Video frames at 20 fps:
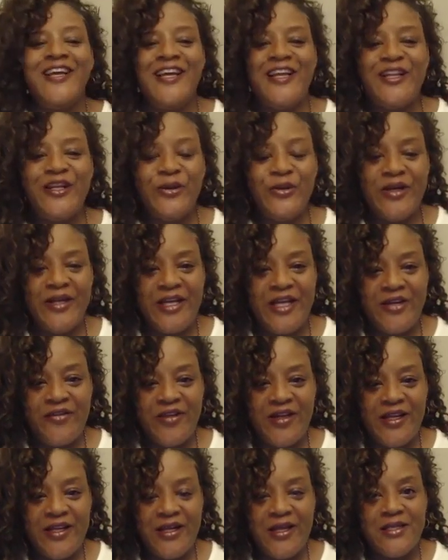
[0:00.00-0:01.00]
Hello, good
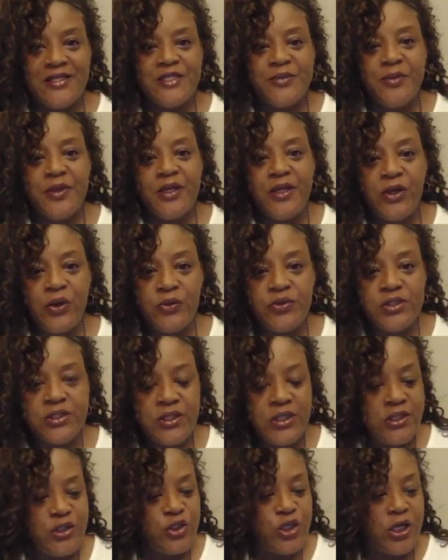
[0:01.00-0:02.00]
evening. It's me, Coach
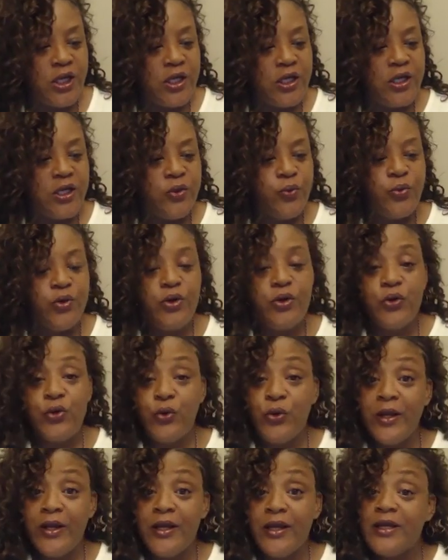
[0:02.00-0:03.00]
T, checking in real
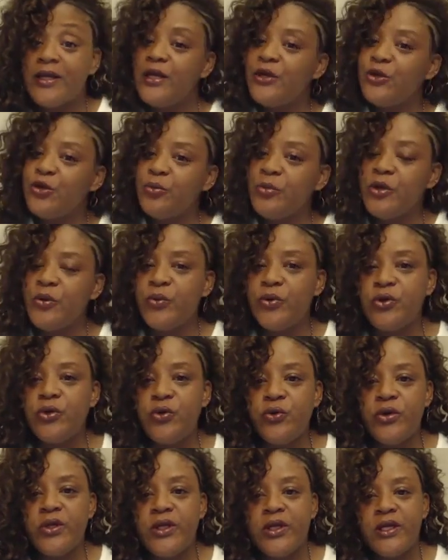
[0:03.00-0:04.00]
quick. And I do mean real
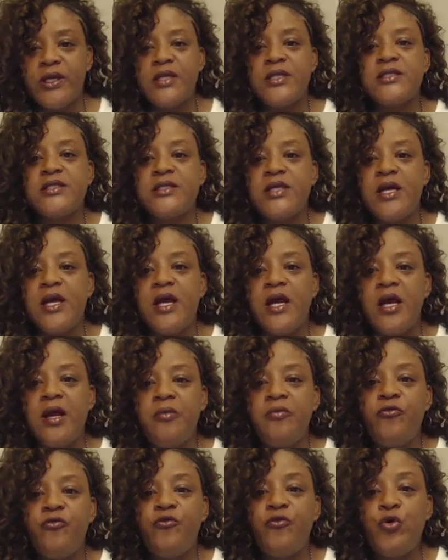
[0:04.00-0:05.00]
quick. It is
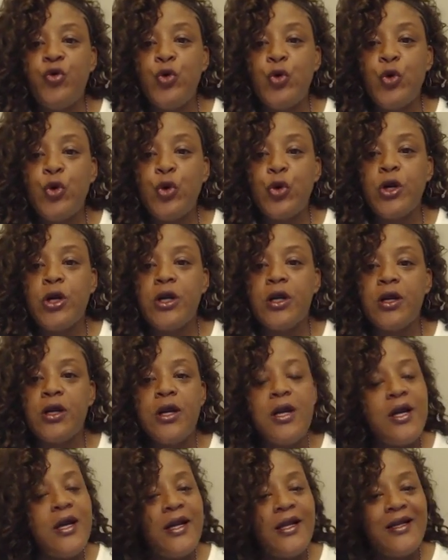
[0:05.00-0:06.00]
time for
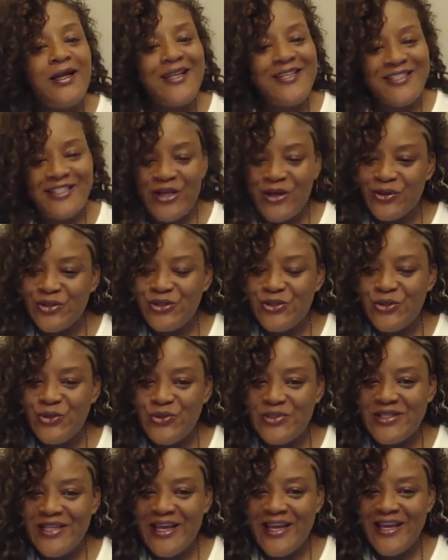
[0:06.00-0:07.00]
Let's Talk
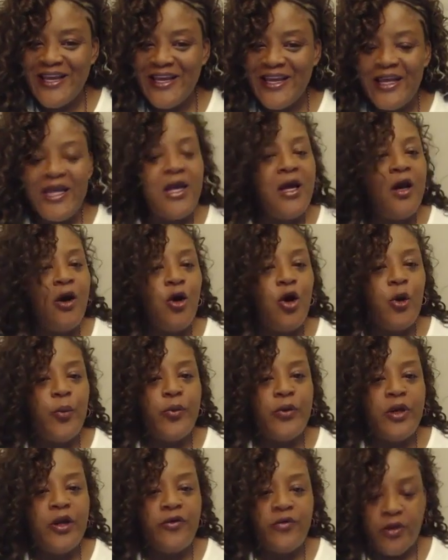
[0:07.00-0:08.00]
Tuesday. Hope
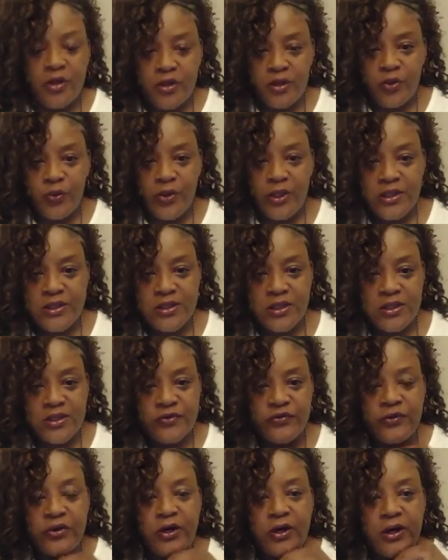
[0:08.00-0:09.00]
you're having a good week
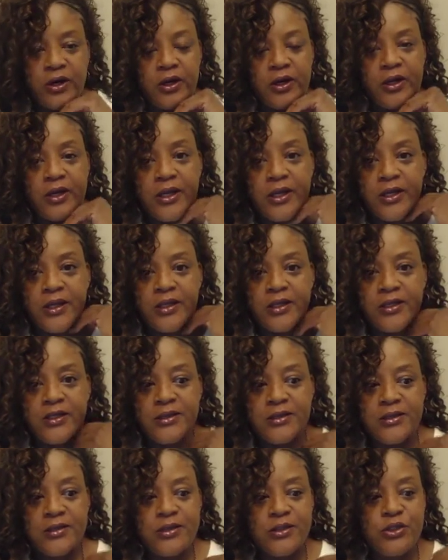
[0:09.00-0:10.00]
thus far. It
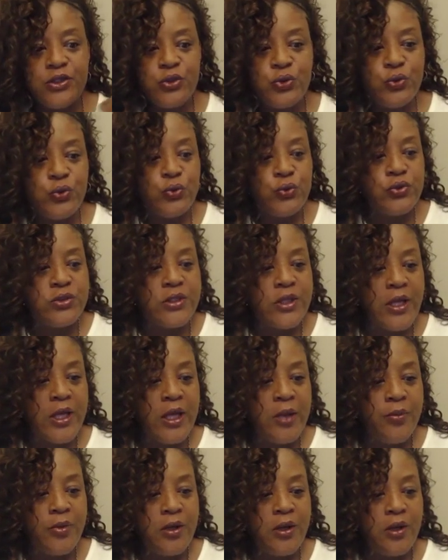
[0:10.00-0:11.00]
is
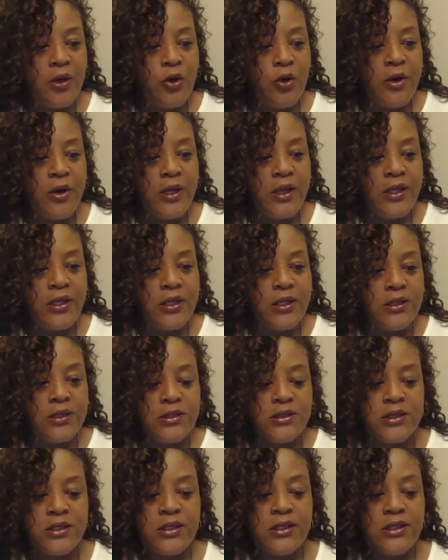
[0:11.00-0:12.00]
Tuesday, but oh my
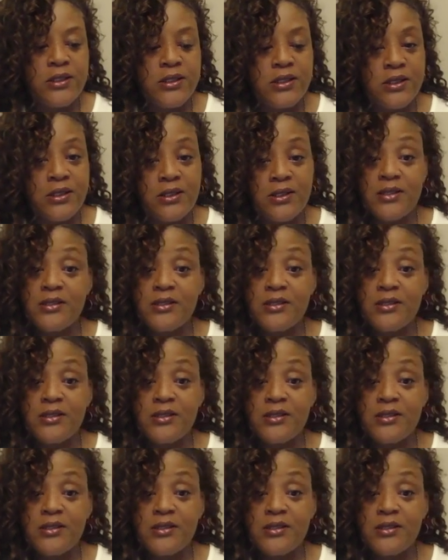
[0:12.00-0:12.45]
goodness, it does